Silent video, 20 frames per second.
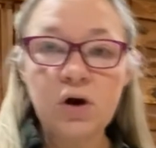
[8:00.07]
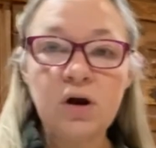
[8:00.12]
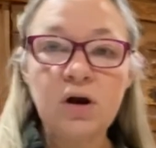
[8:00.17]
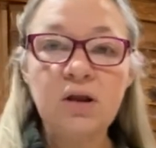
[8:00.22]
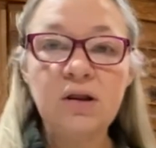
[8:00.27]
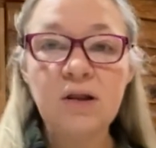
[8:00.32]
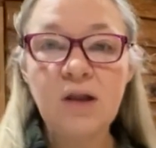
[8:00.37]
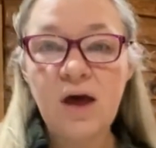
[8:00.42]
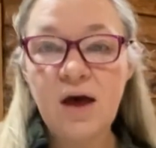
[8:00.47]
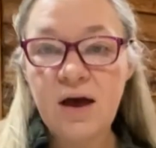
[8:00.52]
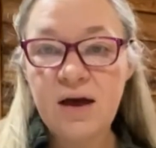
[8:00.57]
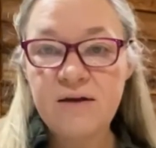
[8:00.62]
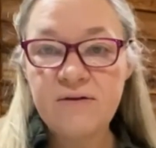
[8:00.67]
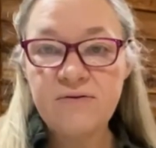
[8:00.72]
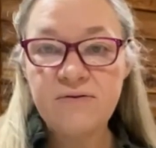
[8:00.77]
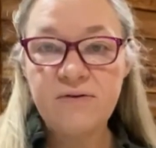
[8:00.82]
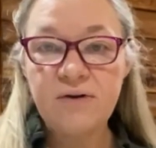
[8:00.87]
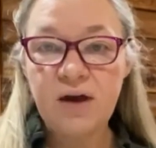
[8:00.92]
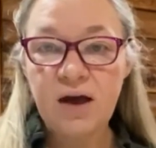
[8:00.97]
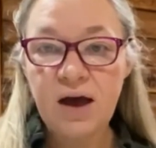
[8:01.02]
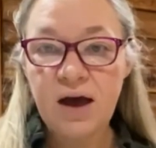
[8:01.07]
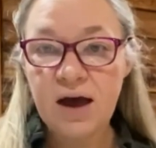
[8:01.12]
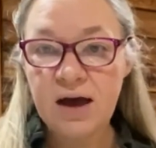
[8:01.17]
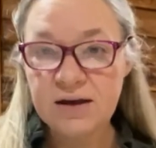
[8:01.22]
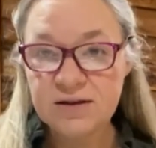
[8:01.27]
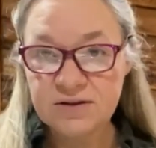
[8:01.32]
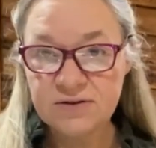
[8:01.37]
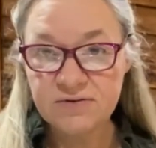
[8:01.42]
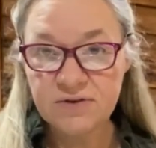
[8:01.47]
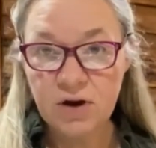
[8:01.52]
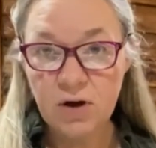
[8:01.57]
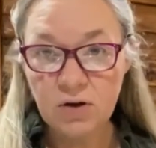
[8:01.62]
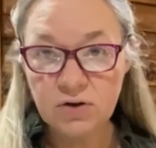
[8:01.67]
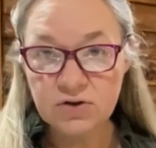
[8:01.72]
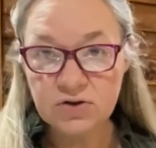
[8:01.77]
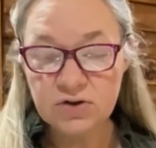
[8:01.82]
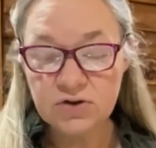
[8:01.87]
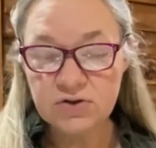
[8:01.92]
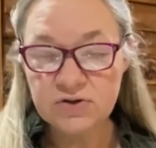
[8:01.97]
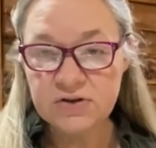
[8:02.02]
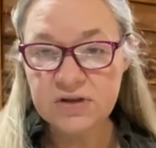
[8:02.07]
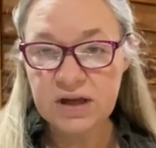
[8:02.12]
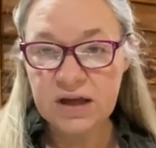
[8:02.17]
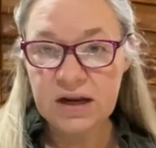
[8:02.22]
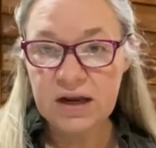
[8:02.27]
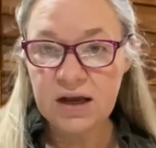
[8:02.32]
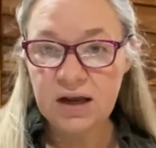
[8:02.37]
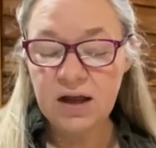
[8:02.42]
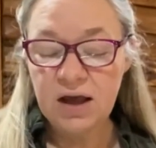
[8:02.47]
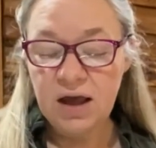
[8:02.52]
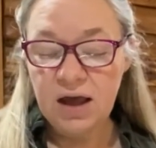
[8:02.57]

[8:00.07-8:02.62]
live active cultures in it.